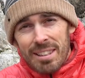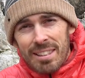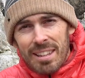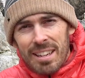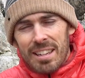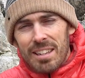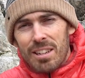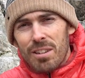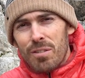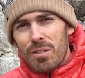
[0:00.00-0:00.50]

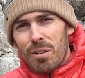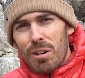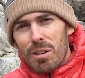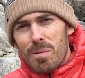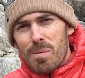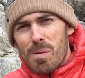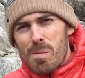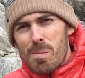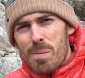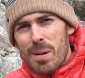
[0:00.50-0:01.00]
think you've got
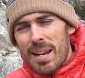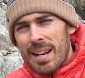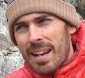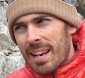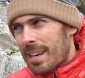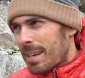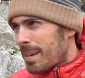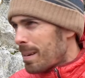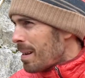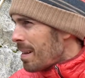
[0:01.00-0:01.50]
them on
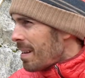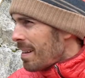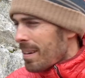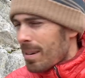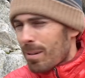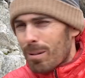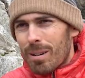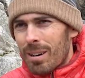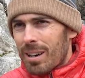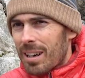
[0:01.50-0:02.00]
belay,
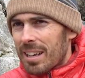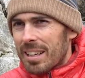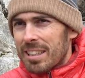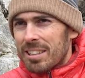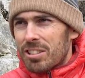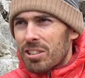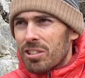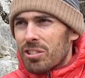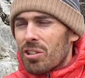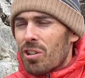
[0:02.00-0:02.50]

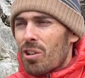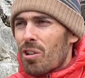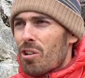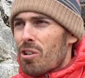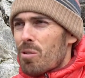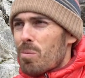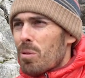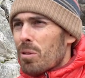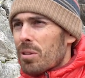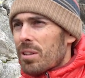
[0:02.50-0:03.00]
it's just a
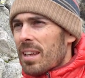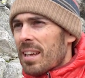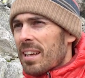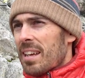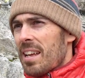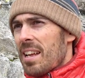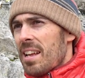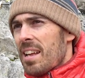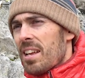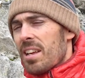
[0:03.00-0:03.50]
horrible thing.